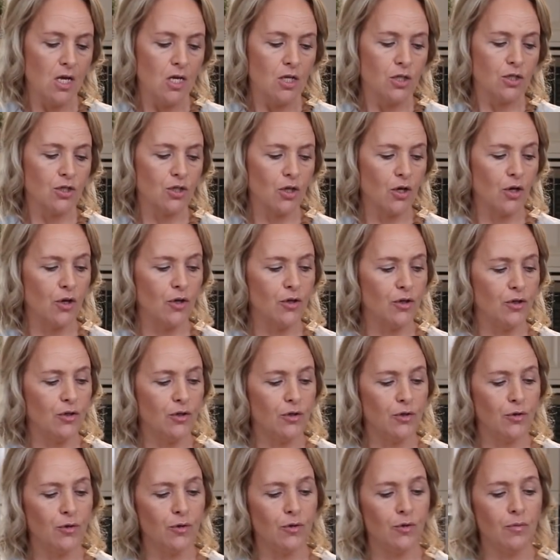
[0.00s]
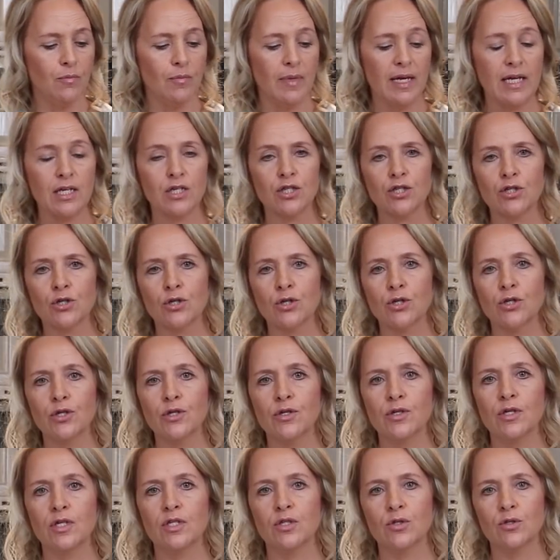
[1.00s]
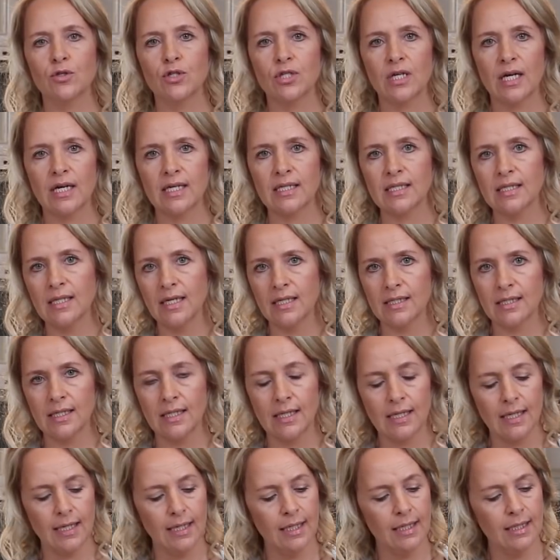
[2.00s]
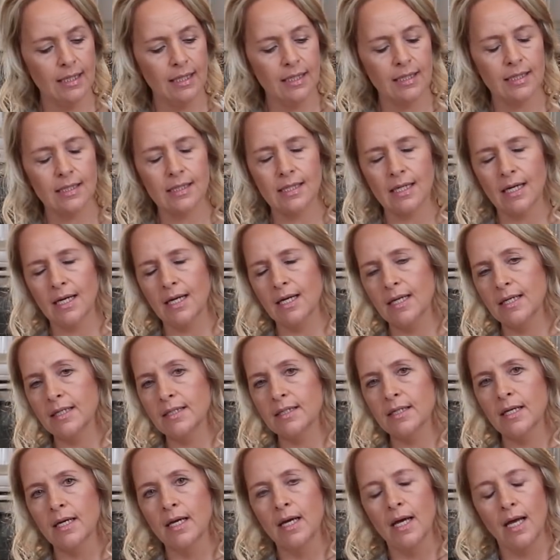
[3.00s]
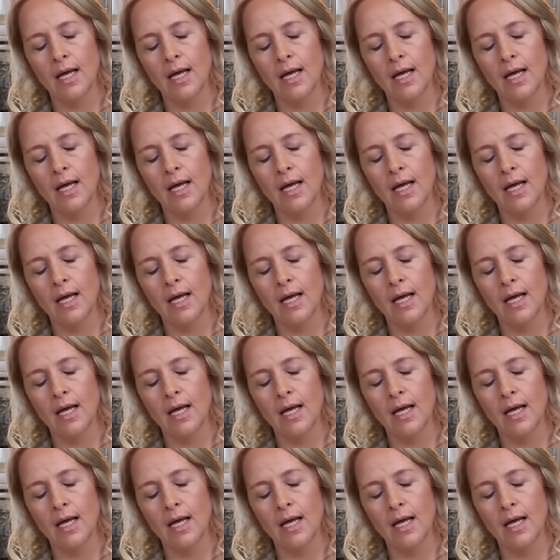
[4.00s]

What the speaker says: So you make sure that your jug is nice and clean inside.